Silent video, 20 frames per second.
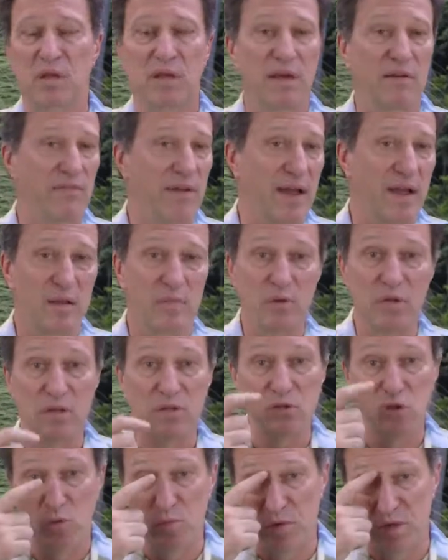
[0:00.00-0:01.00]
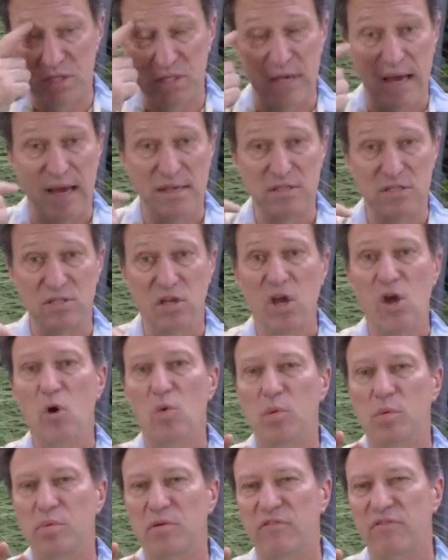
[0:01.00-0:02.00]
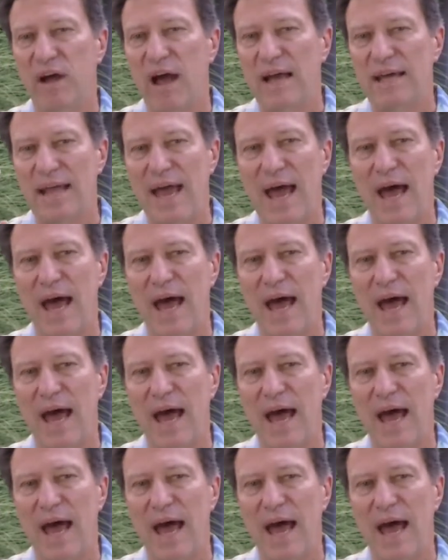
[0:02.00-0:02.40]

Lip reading: available in numerous sizes, will provide